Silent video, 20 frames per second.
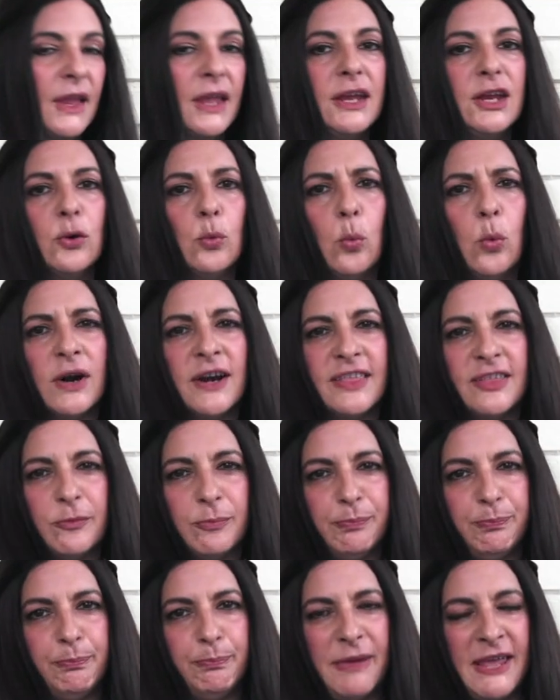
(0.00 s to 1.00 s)
in one of
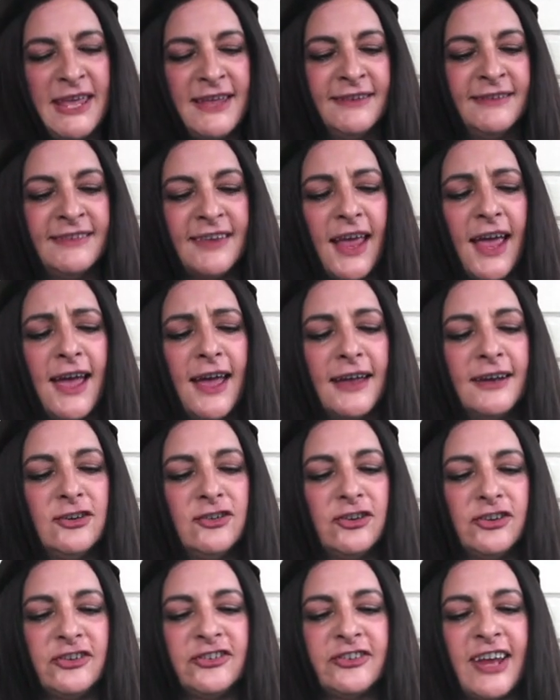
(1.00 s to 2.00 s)
the bins I
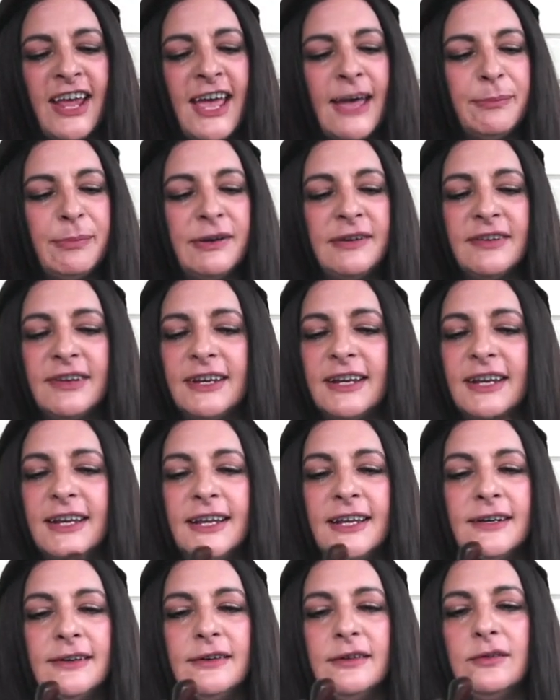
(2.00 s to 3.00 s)
just happened to
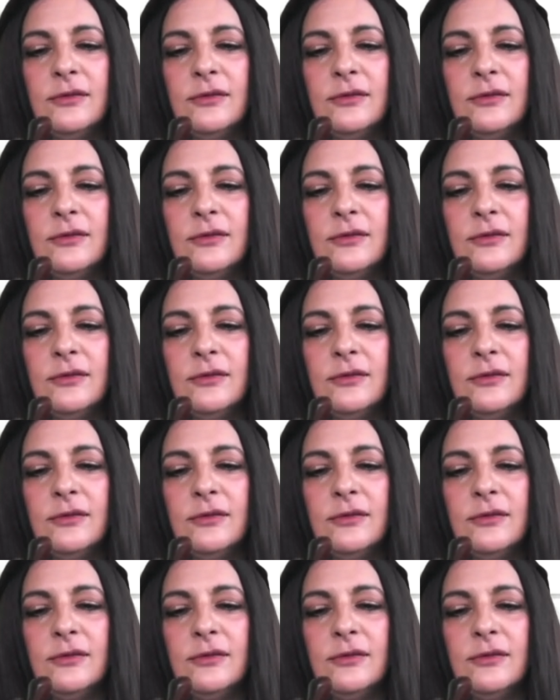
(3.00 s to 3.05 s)
hit